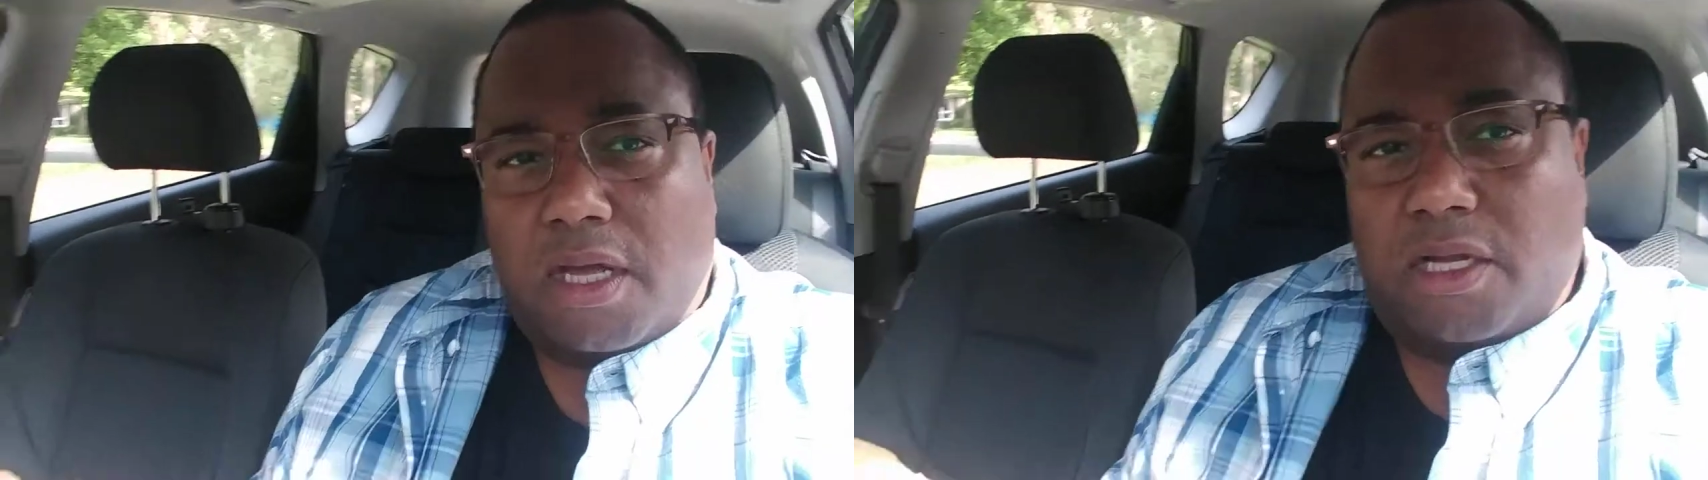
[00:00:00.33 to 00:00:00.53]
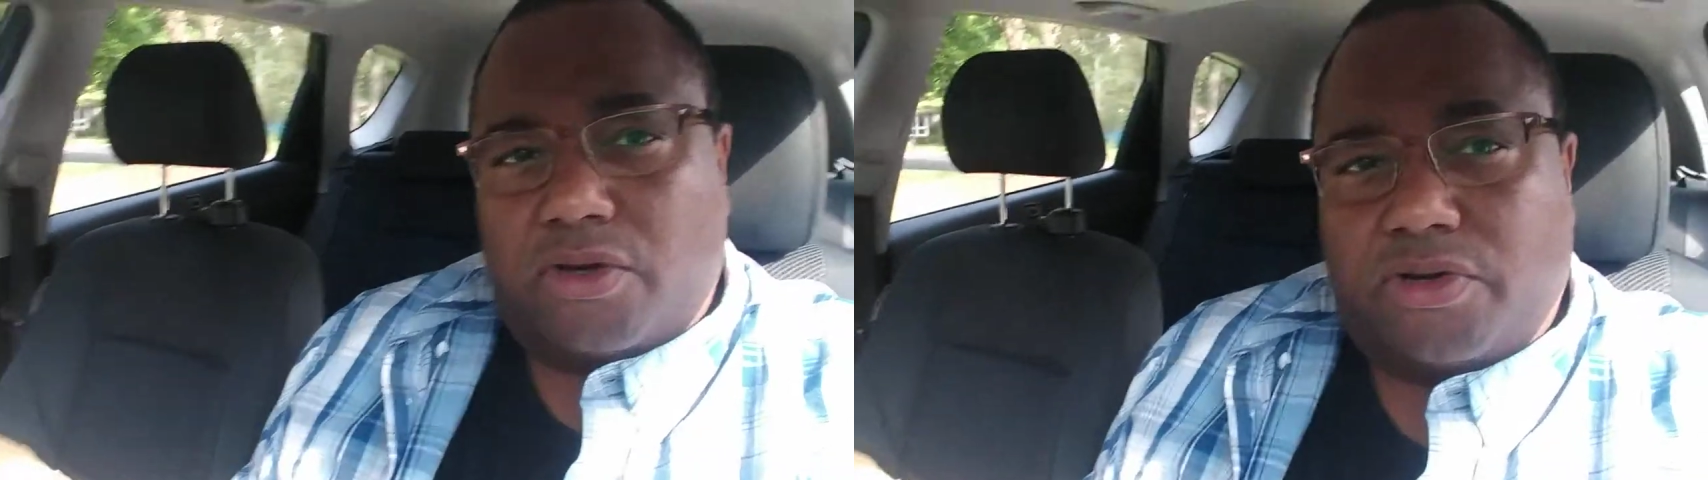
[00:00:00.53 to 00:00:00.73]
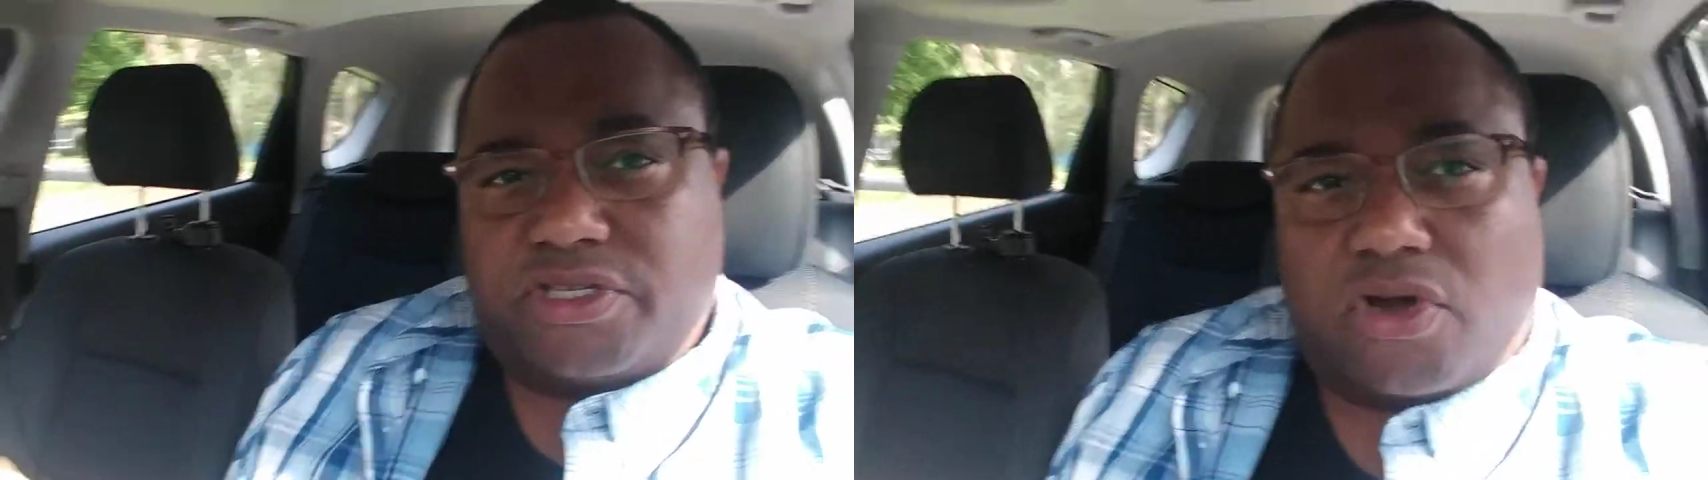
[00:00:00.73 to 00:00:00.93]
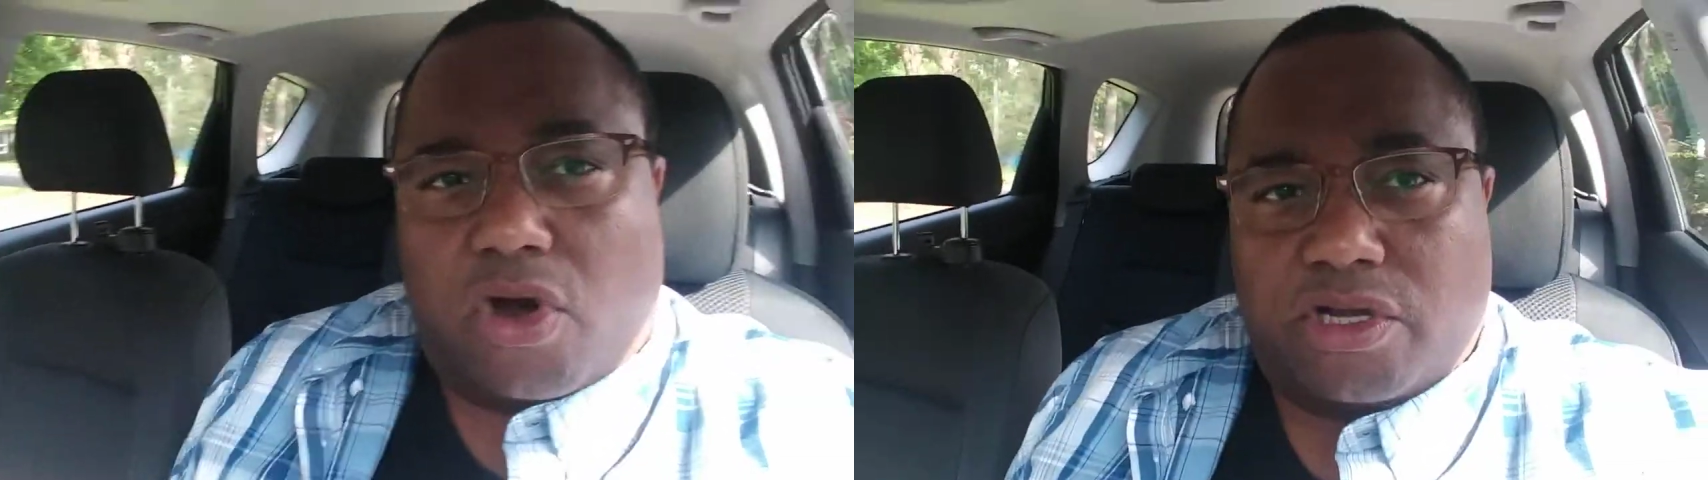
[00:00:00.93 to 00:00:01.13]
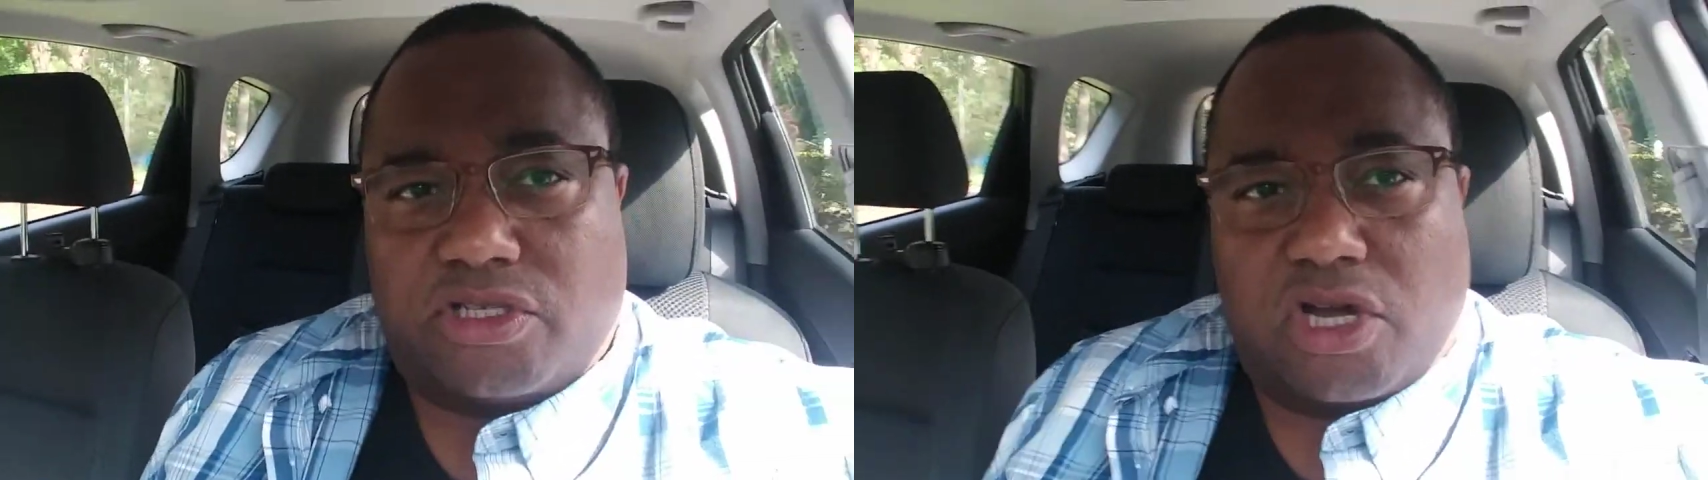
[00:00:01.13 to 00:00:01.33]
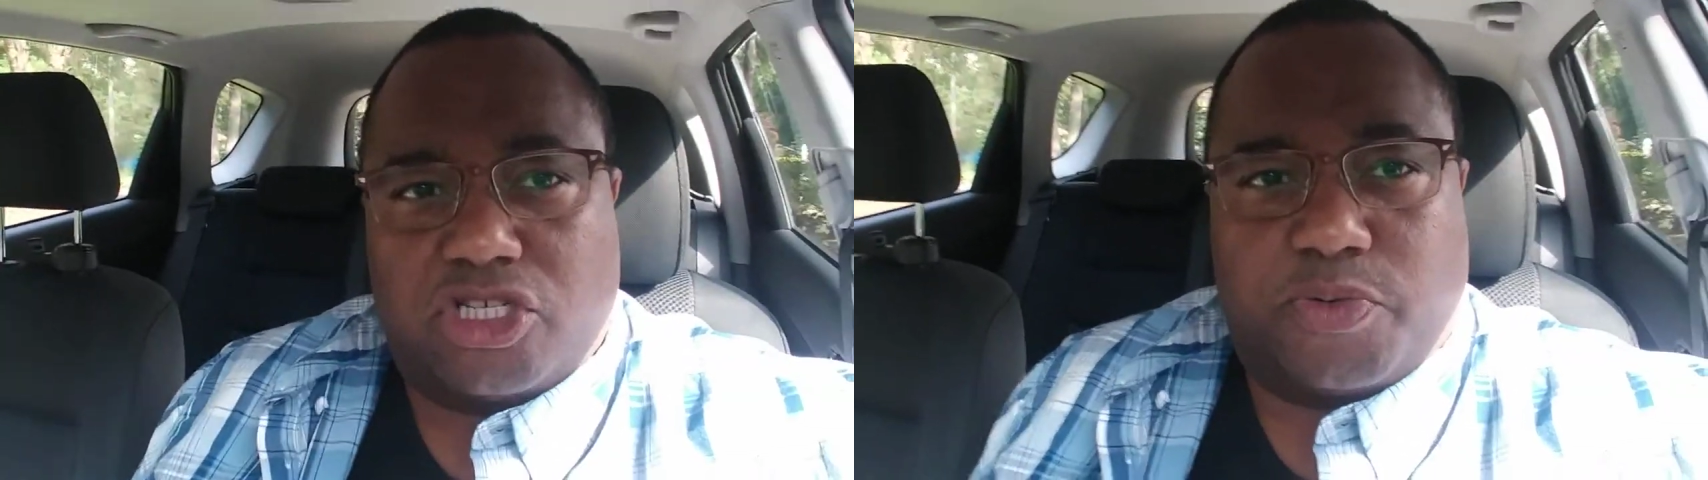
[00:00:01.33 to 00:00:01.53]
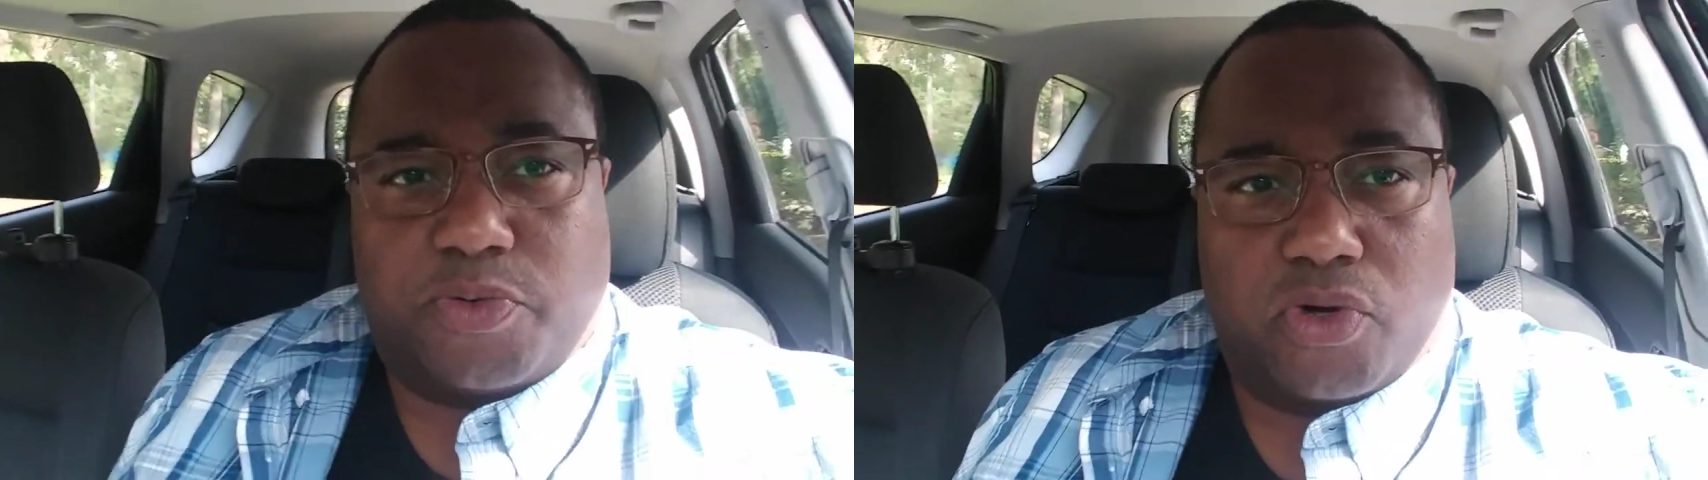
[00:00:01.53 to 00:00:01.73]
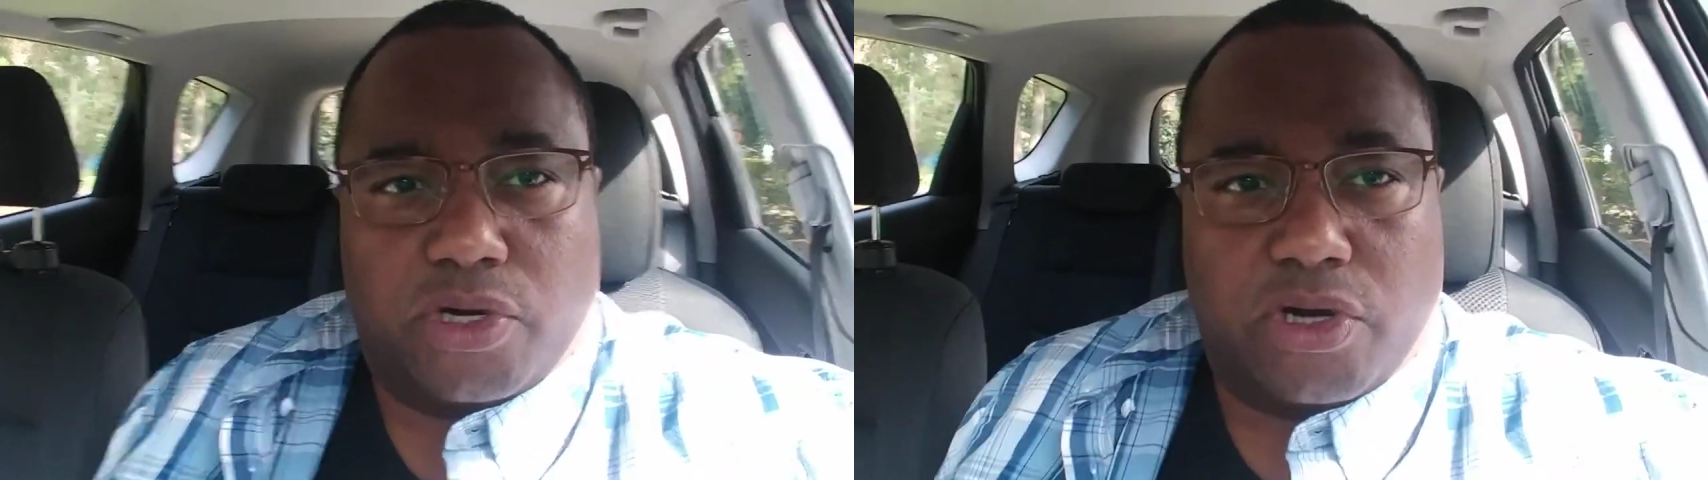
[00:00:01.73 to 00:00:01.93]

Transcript: Hello, this is artist, entrepreneur,